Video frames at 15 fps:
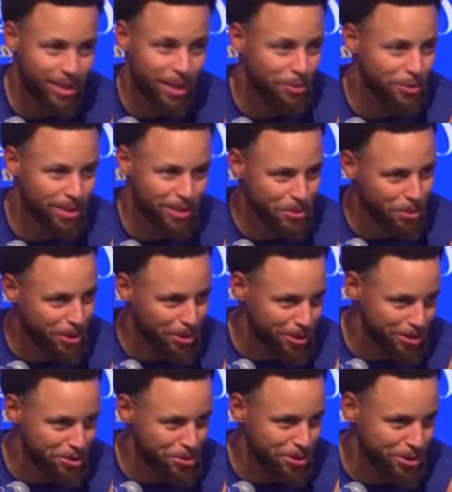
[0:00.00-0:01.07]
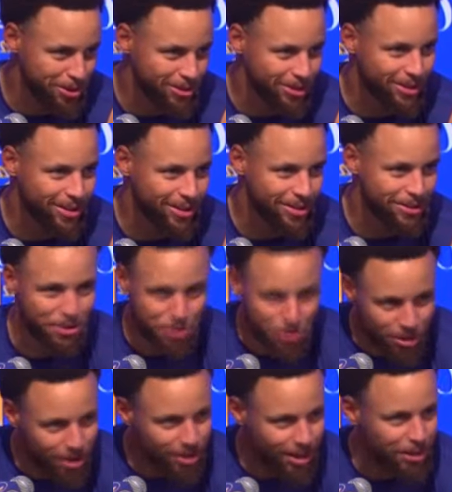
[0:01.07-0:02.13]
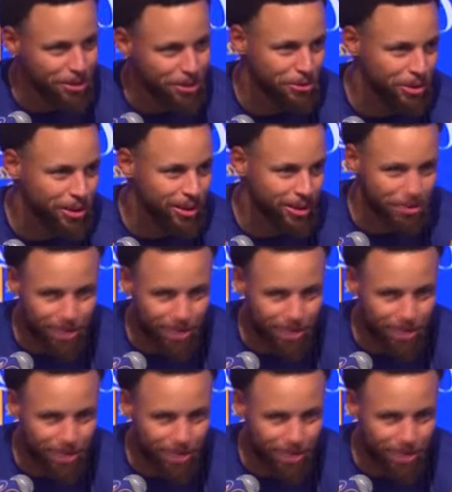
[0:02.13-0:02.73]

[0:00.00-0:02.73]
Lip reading: and I wasn't even part of the drill just because you look like you're ready.